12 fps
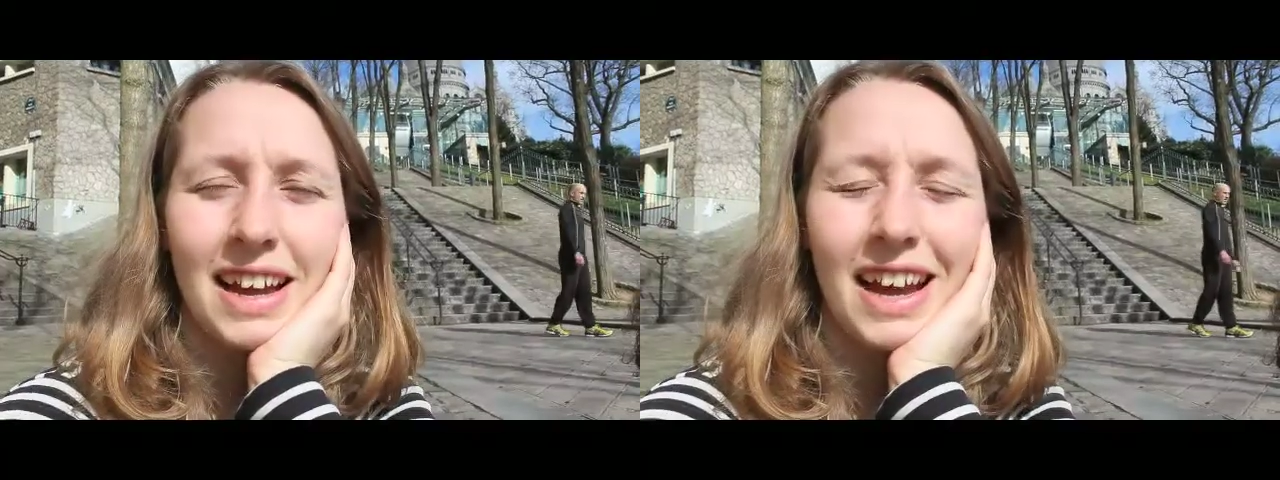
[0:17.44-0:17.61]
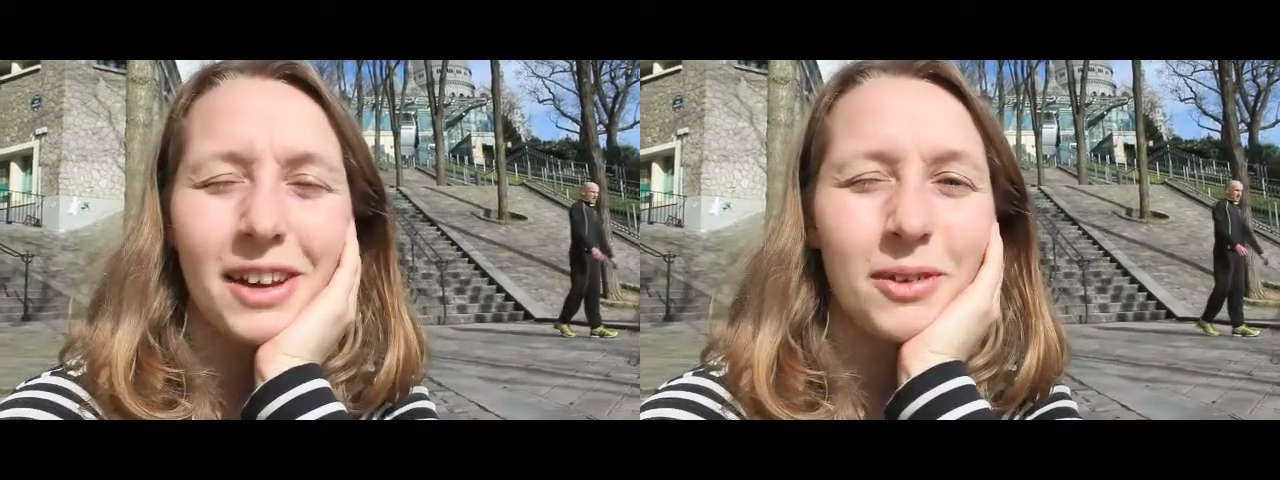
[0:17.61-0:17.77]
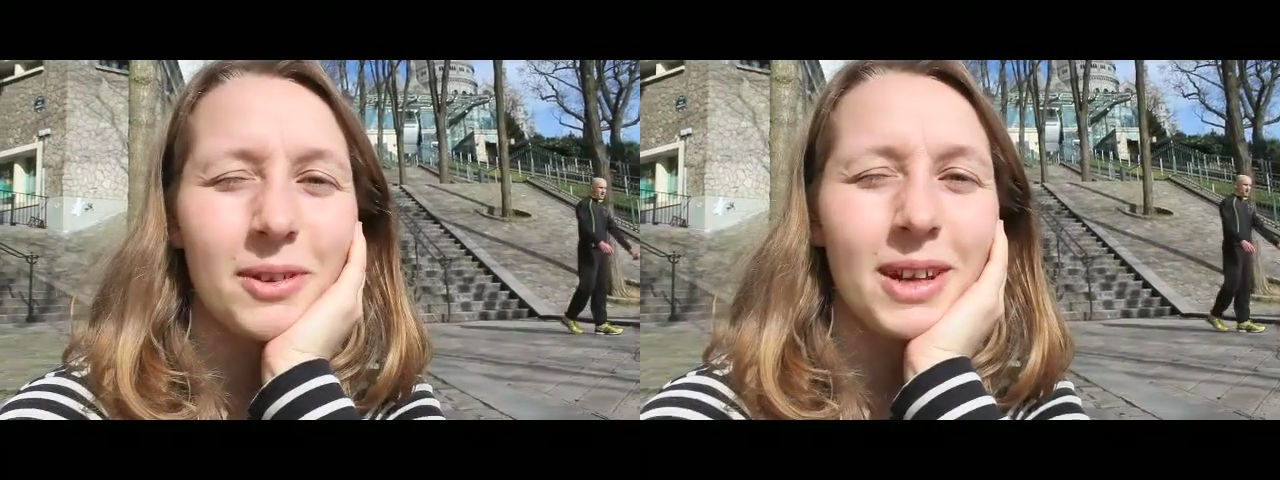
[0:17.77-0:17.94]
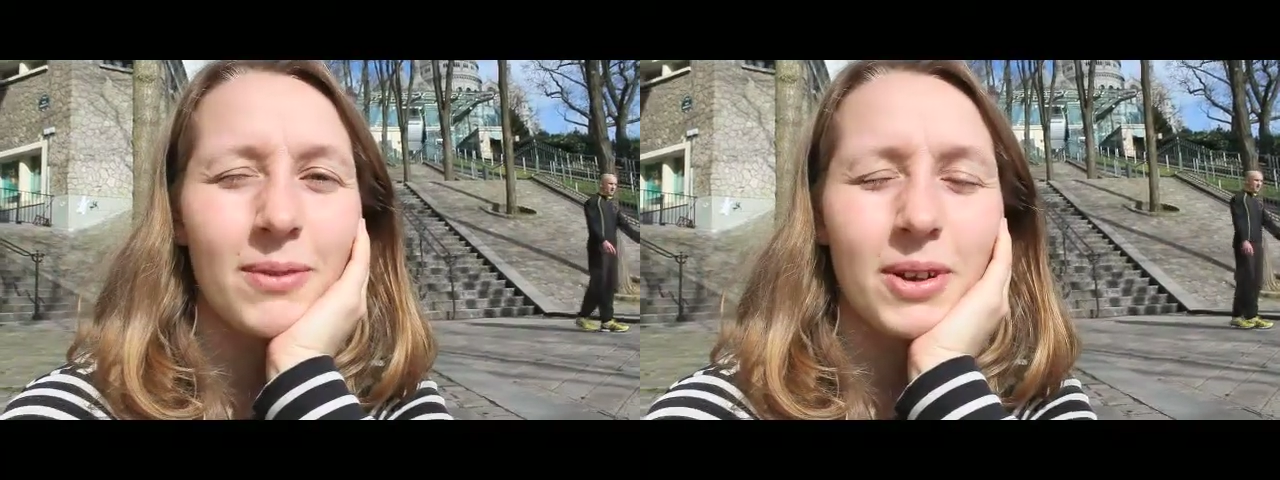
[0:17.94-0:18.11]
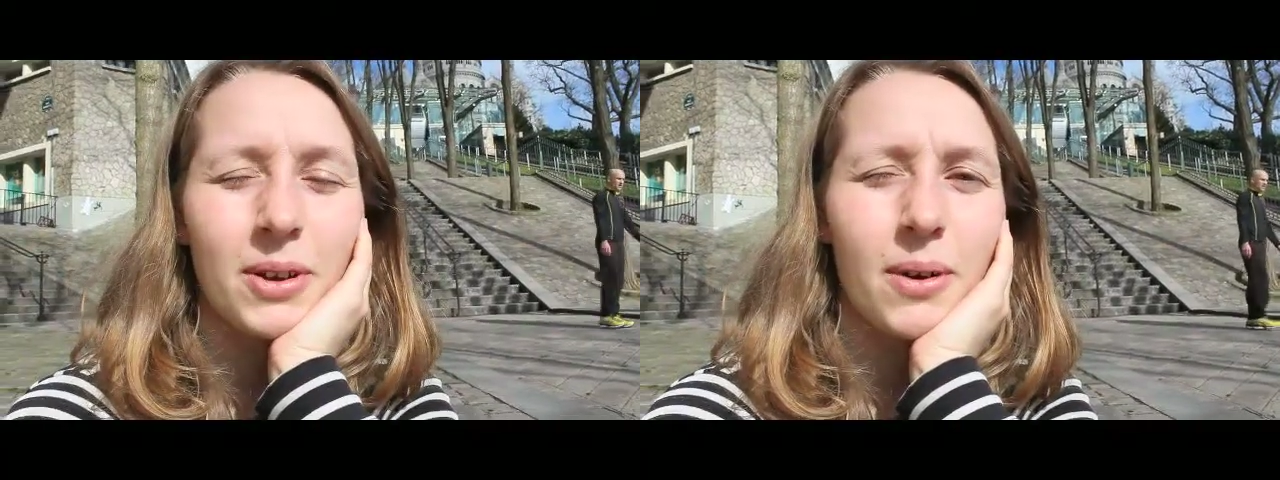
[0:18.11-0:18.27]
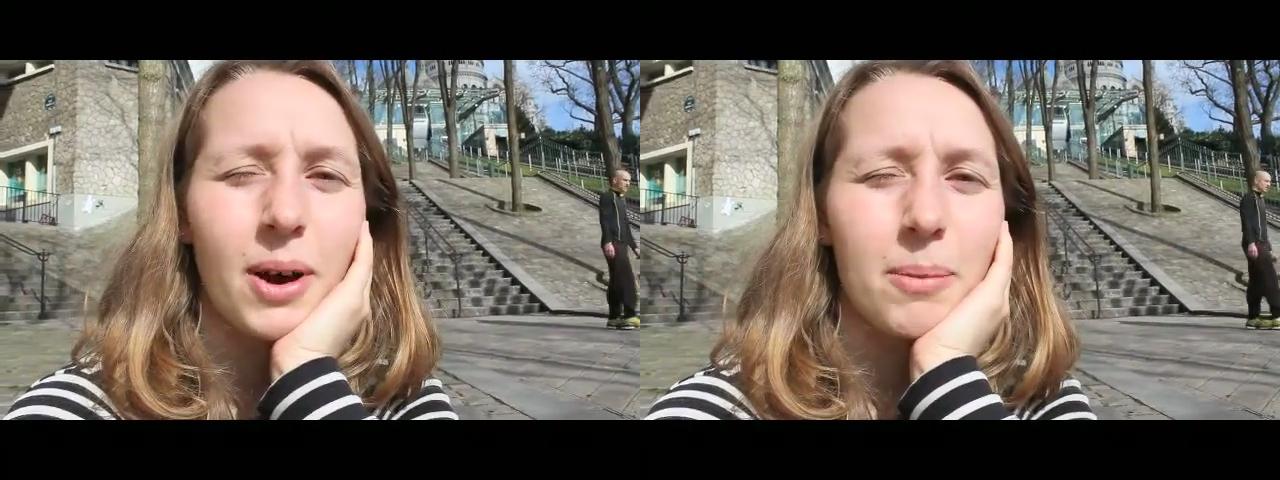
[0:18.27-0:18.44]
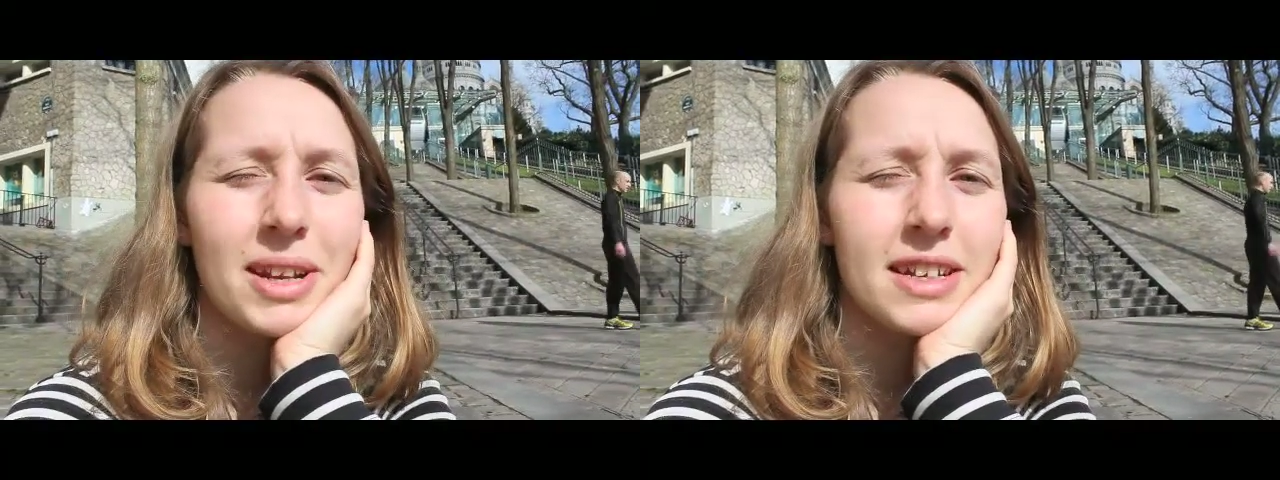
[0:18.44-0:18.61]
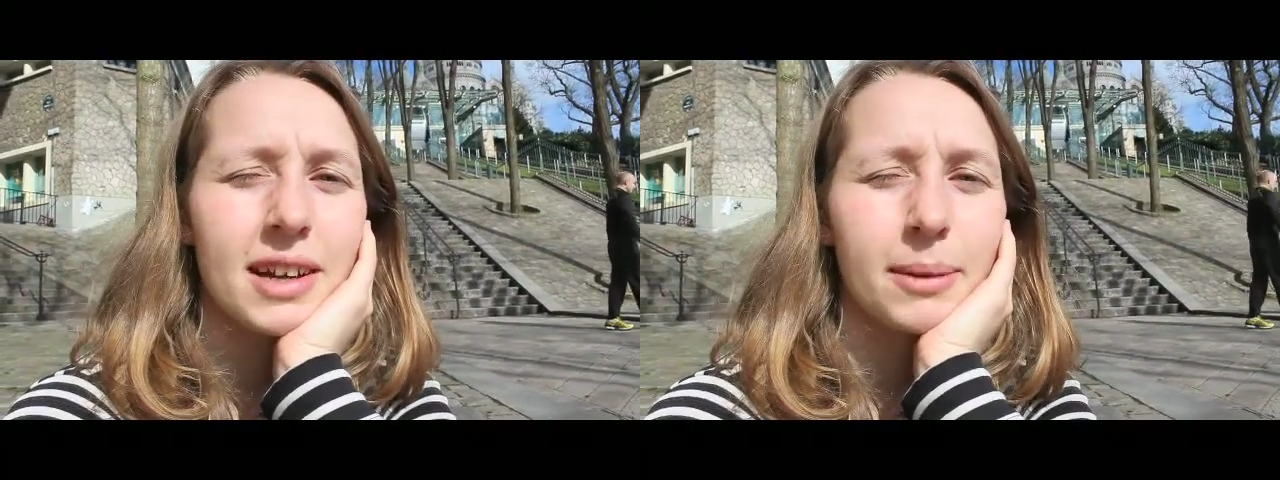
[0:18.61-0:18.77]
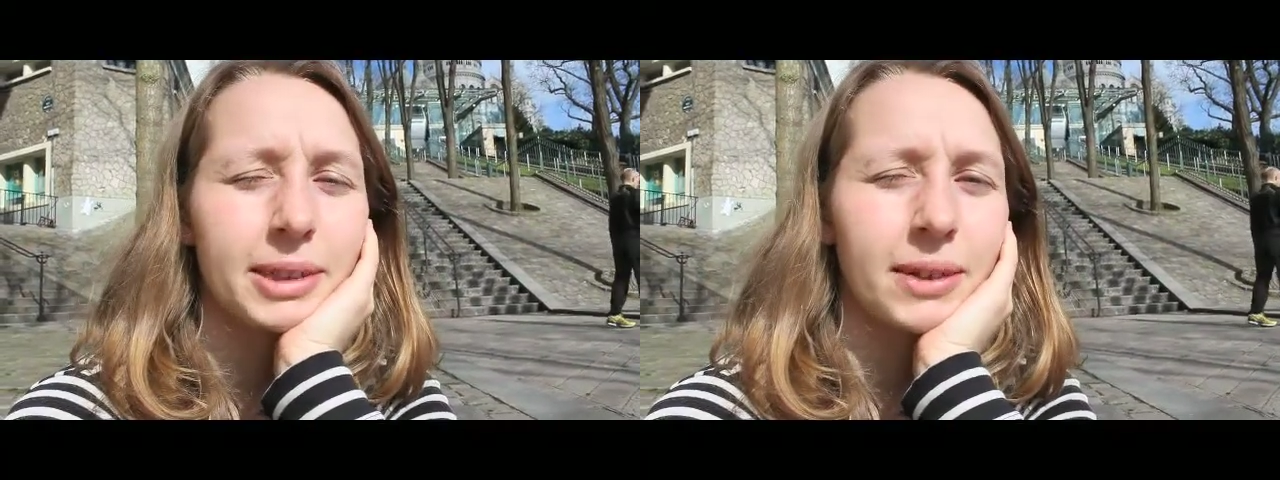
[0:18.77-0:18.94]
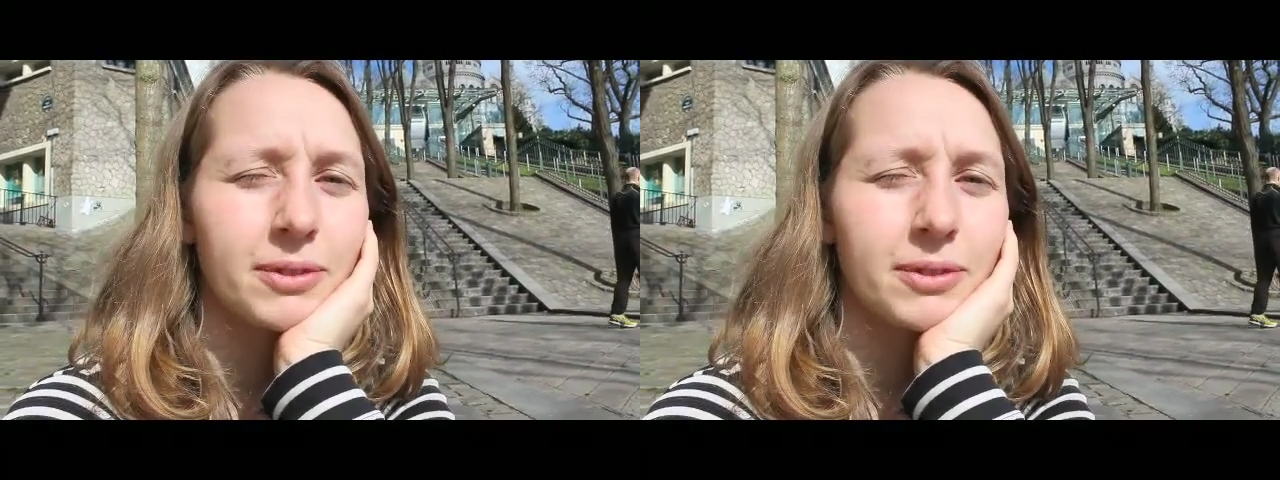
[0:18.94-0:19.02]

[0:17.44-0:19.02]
I don't even know how many times